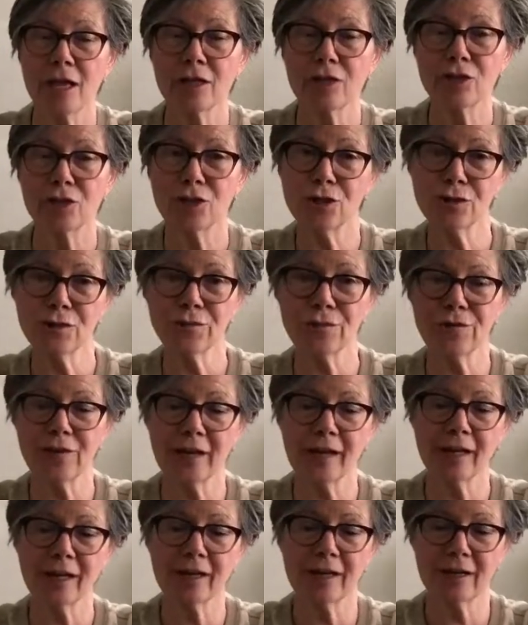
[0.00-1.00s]
Two
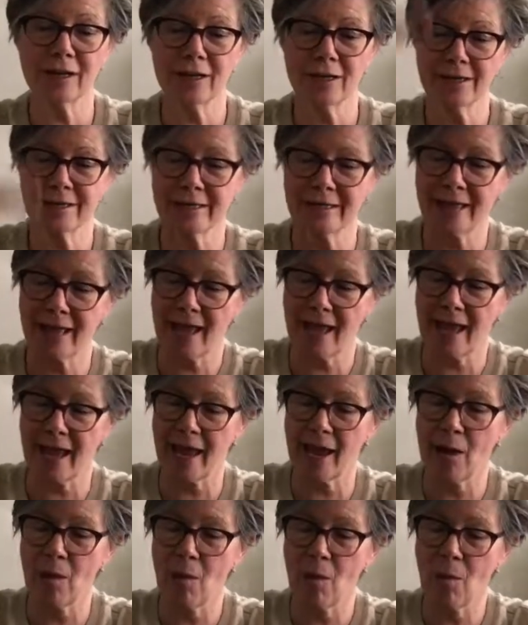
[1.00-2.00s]
fingers,
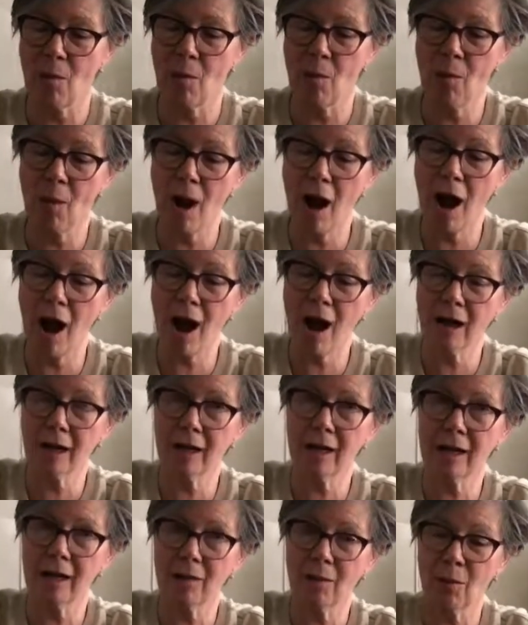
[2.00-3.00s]
they
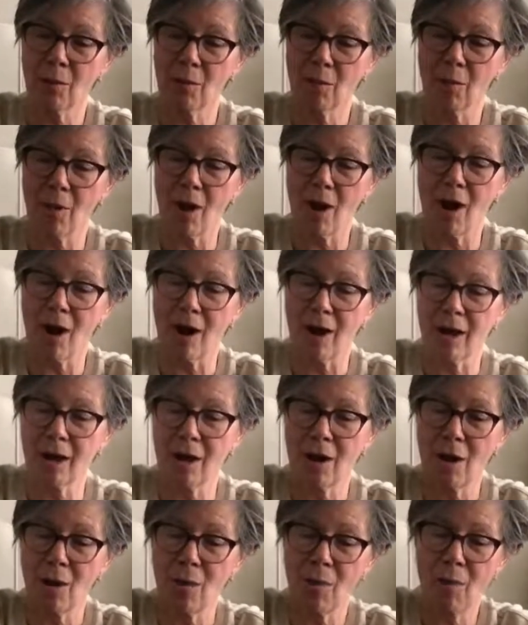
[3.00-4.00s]
walk, walk,
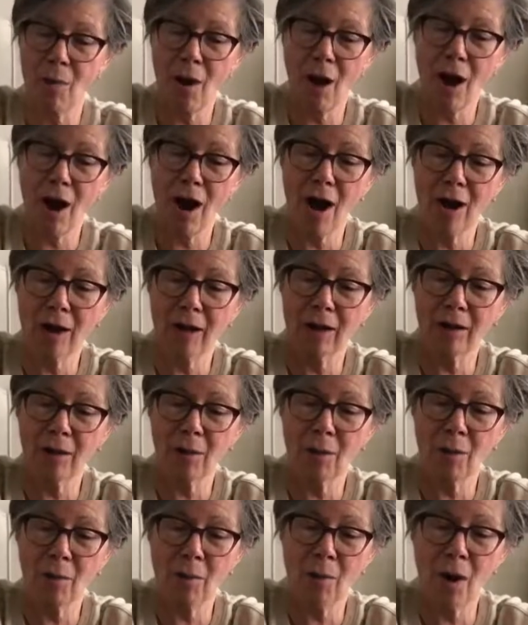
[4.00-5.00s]
walk,
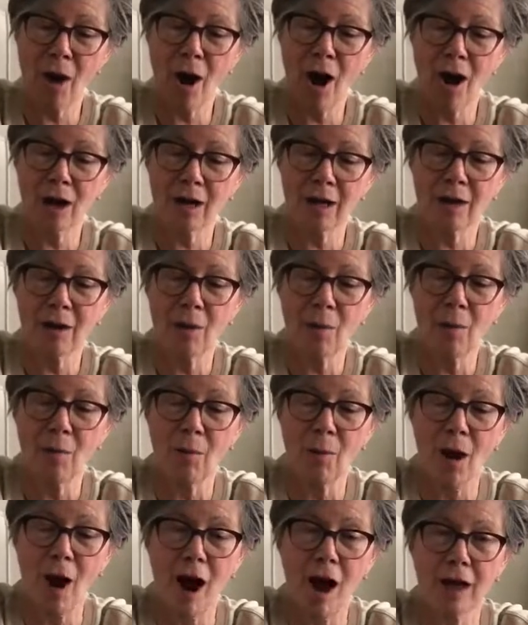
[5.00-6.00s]
walk,
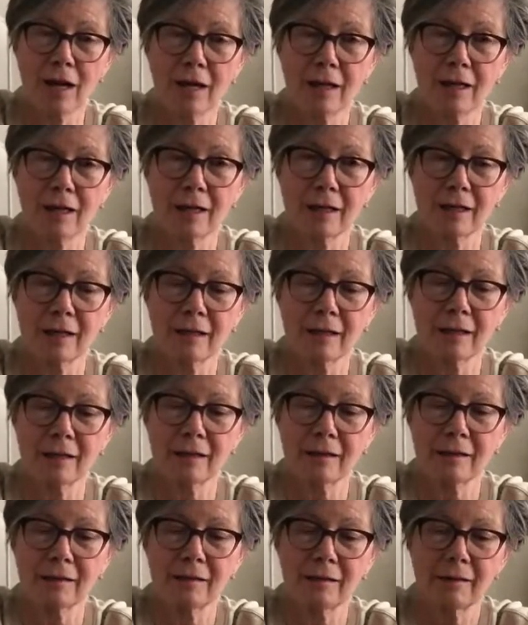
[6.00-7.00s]
walk.
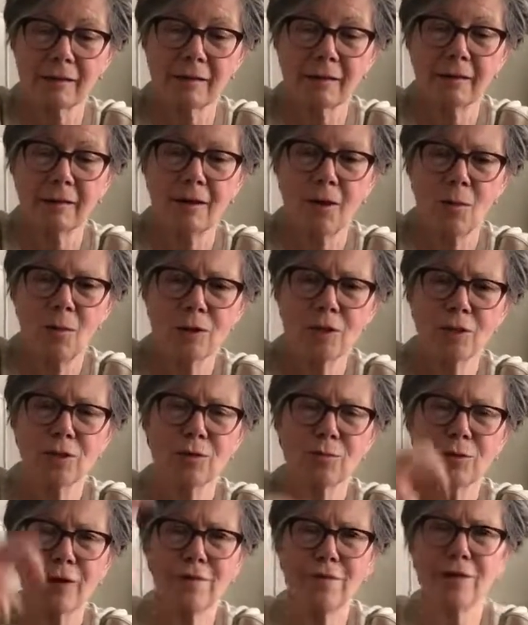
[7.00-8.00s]
What do
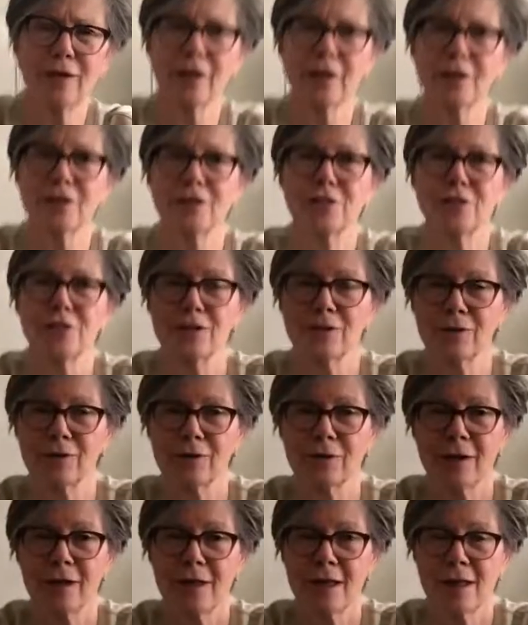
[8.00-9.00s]
three fingers do?
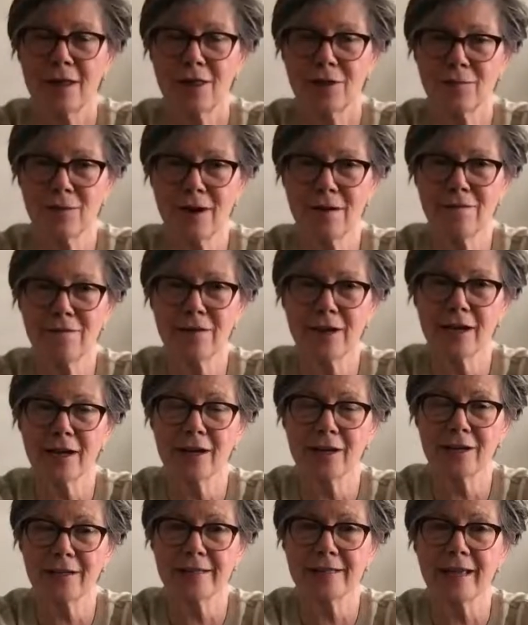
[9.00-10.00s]
Three
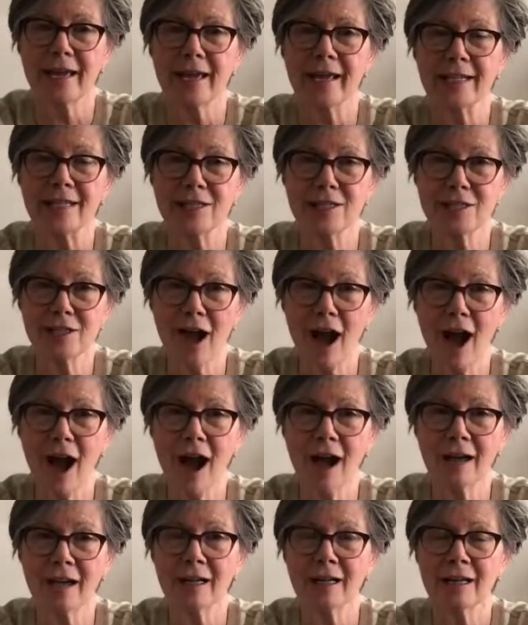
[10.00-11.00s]
fingers, they
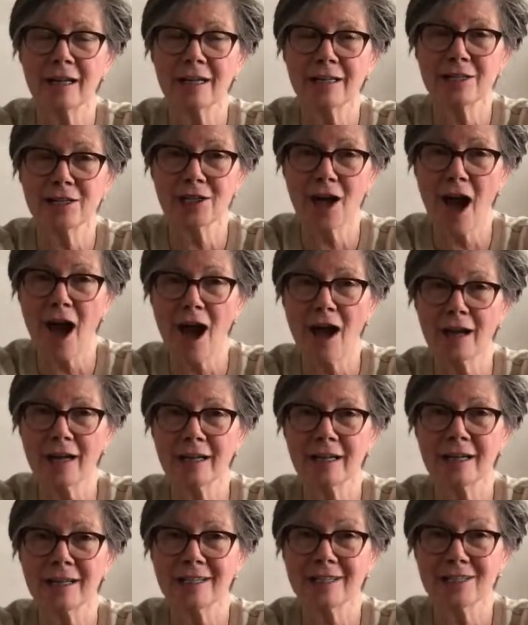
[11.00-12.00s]
talk, talk,
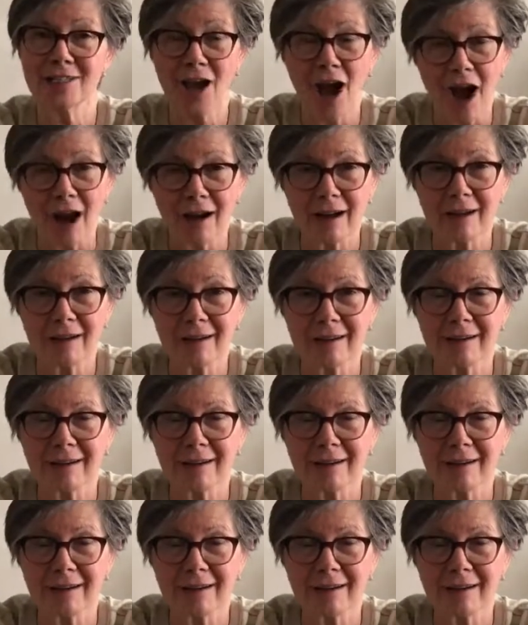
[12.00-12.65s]
talk.